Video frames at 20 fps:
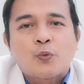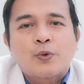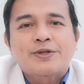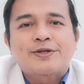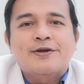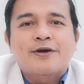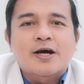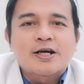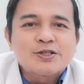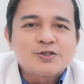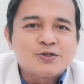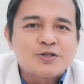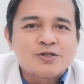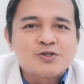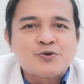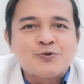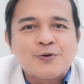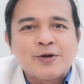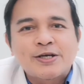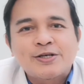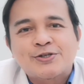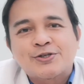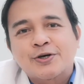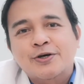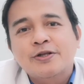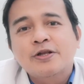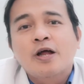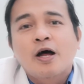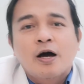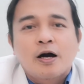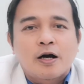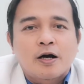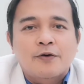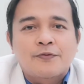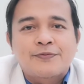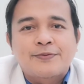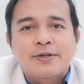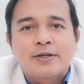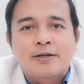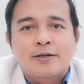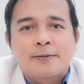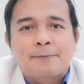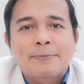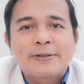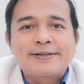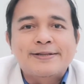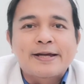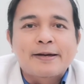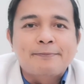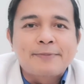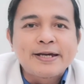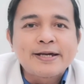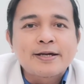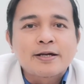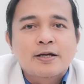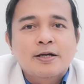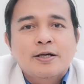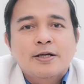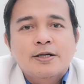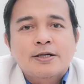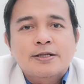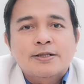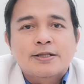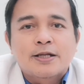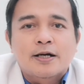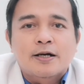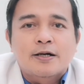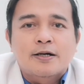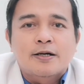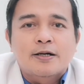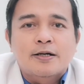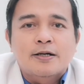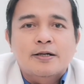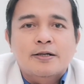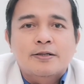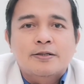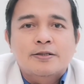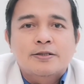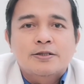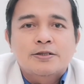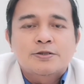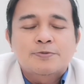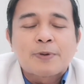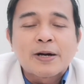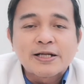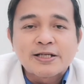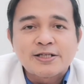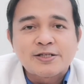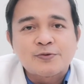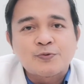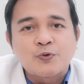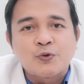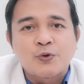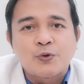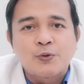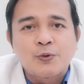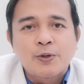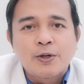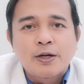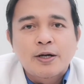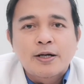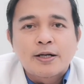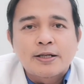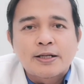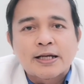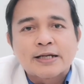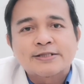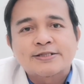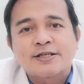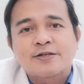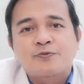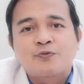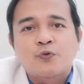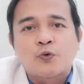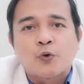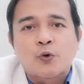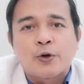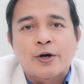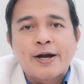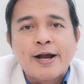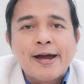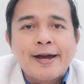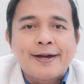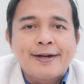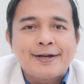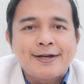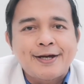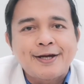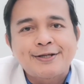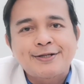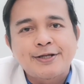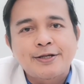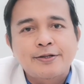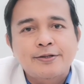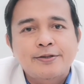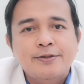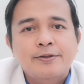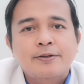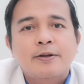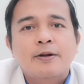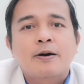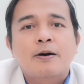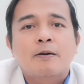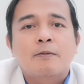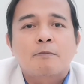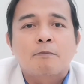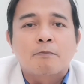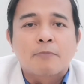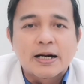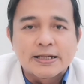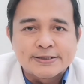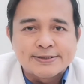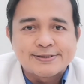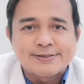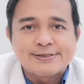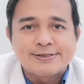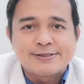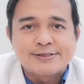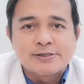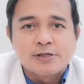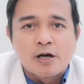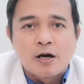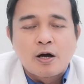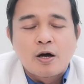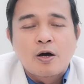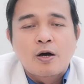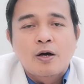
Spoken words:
With regards to the duration of the pandemic, the Spanish flu lasted for 18 months